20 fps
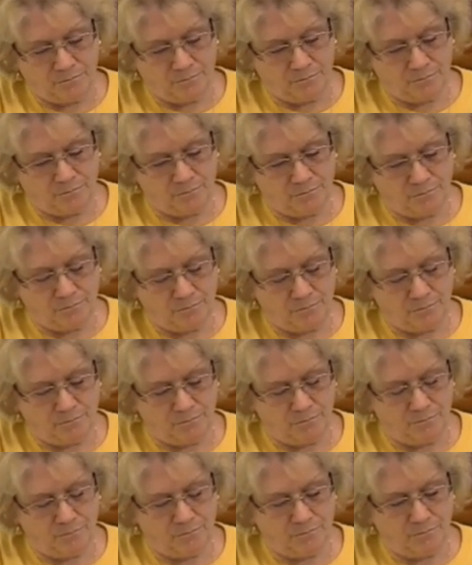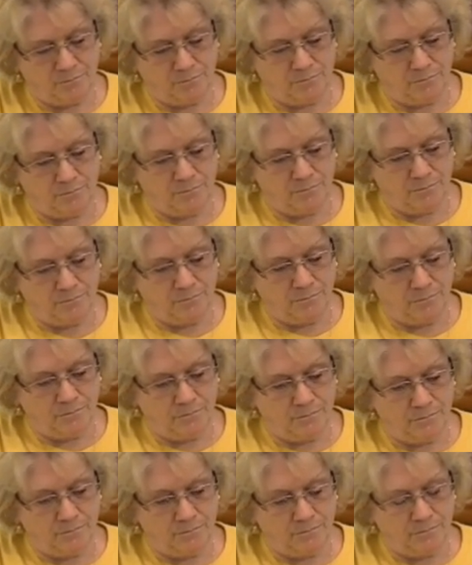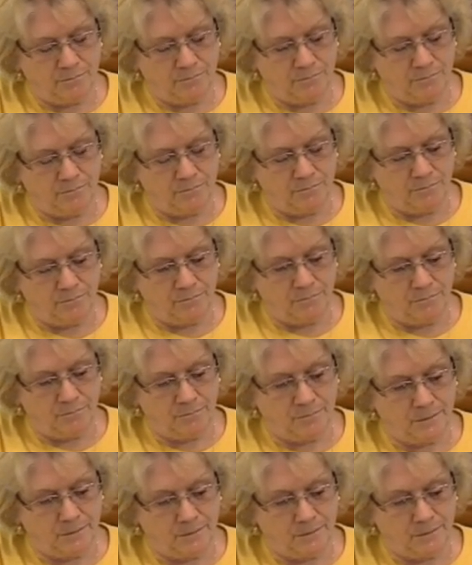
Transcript: (silent)